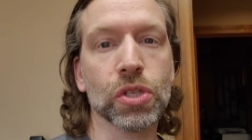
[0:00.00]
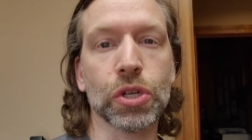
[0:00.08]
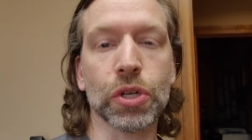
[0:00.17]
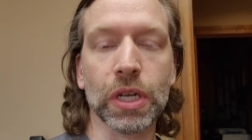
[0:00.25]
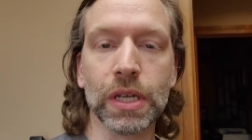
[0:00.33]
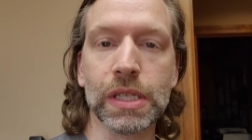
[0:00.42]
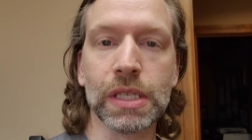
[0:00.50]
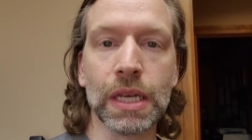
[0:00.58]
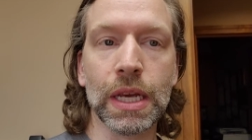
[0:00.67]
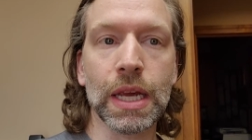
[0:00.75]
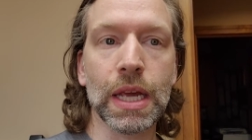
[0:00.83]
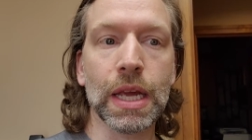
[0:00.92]
So you're going to
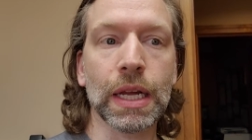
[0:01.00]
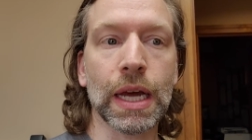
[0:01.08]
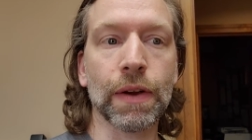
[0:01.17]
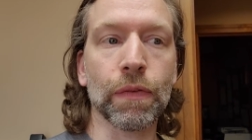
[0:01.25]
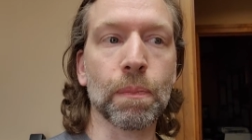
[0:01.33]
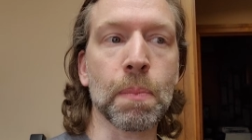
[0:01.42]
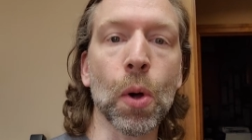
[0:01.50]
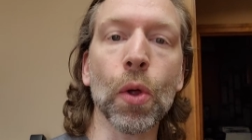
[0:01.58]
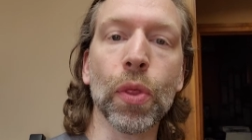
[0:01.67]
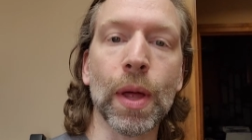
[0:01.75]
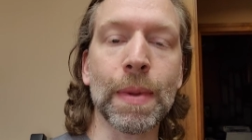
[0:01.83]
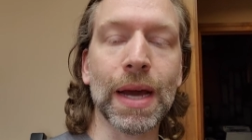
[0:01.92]
see kind of both.